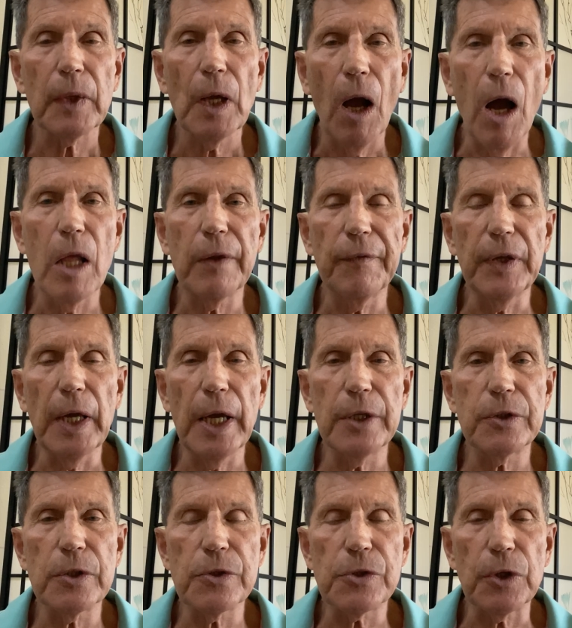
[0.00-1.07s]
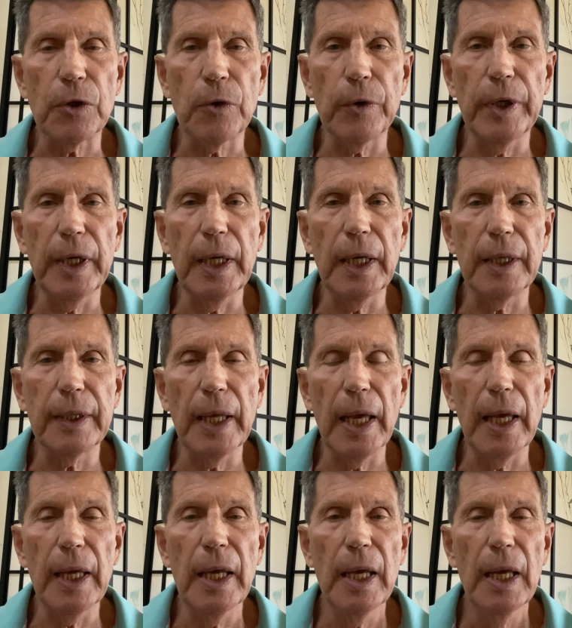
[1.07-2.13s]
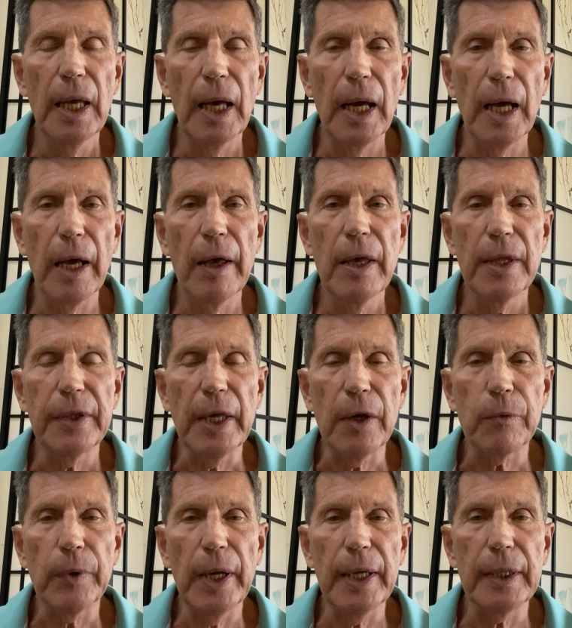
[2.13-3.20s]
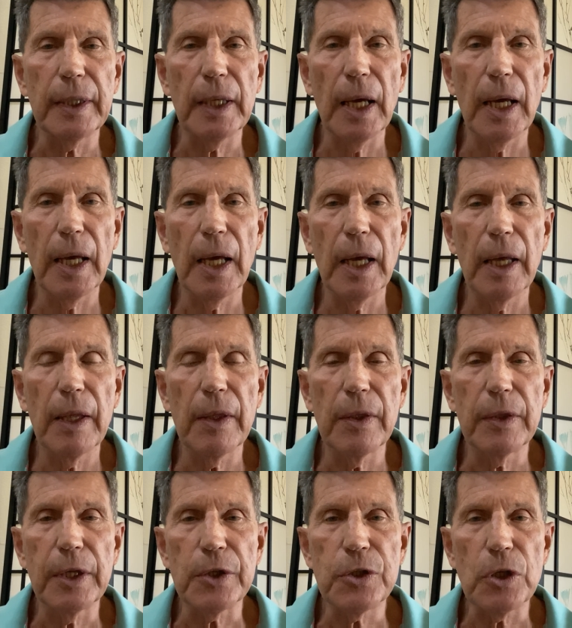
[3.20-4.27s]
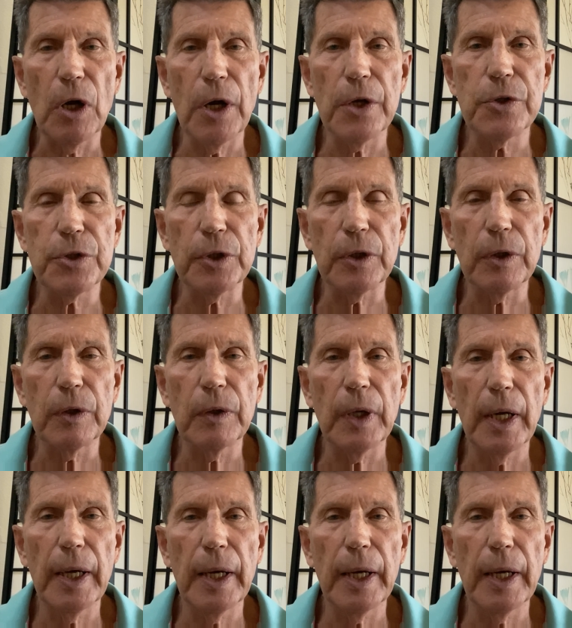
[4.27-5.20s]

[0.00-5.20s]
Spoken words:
All of the agents agree, and they rate the Charger